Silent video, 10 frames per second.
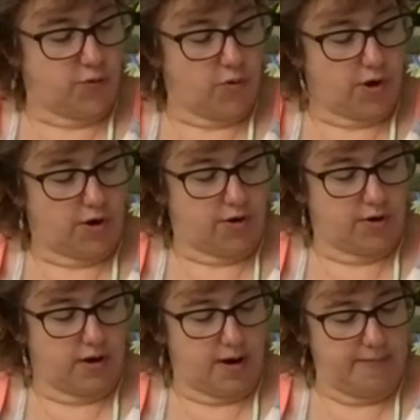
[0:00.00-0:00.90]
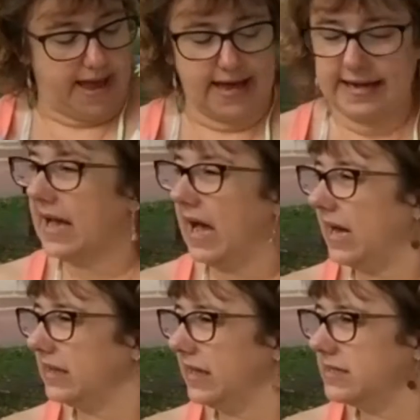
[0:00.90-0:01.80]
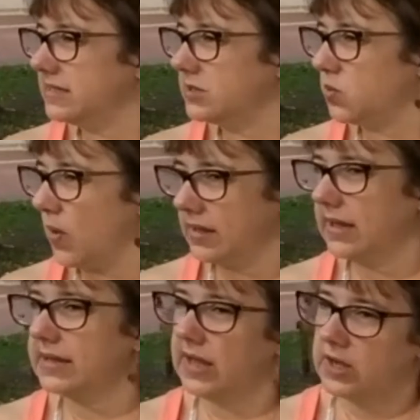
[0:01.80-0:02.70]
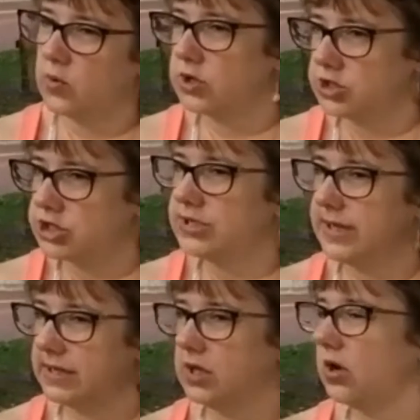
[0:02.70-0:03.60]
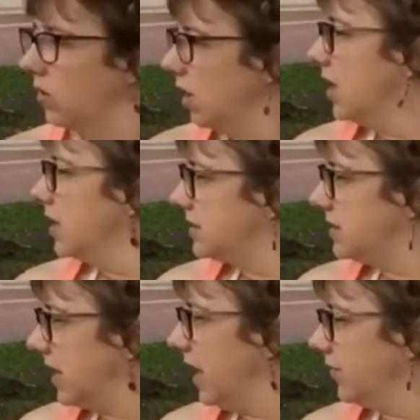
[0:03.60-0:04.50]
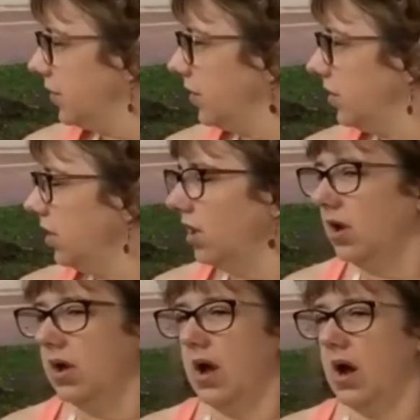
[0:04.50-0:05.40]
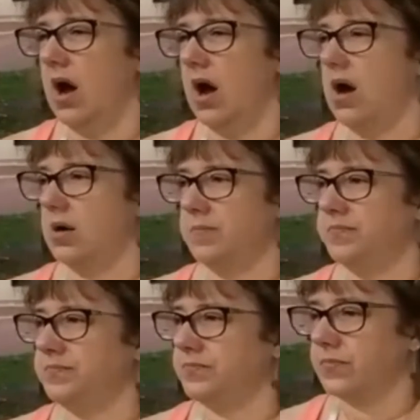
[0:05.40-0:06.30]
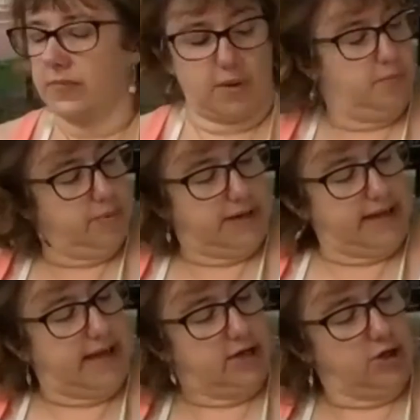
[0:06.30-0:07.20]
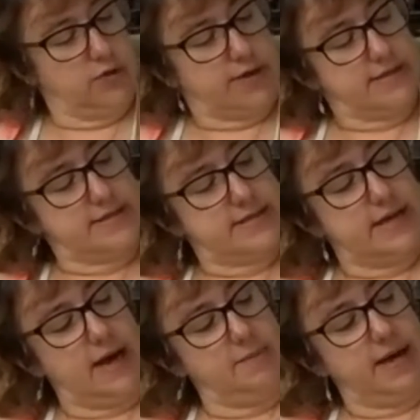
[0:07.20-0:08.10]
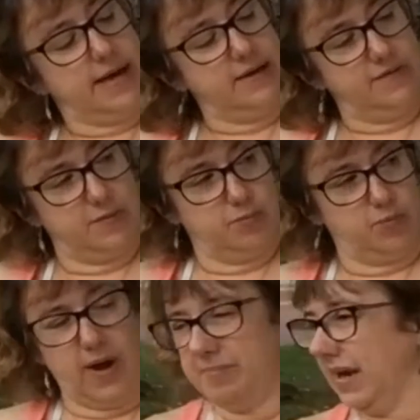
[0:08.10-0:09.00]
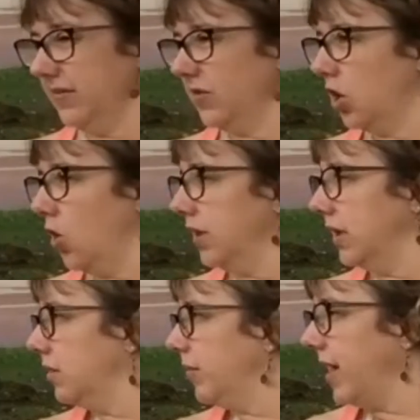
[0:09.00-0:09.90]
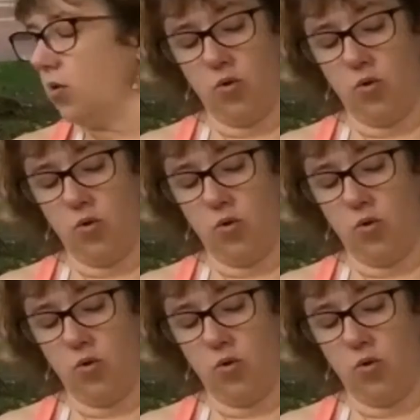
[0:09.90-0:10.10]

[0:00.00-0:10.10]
for adding highlights as well. I like orange and yellow together. But again, you can see I'm not even going into my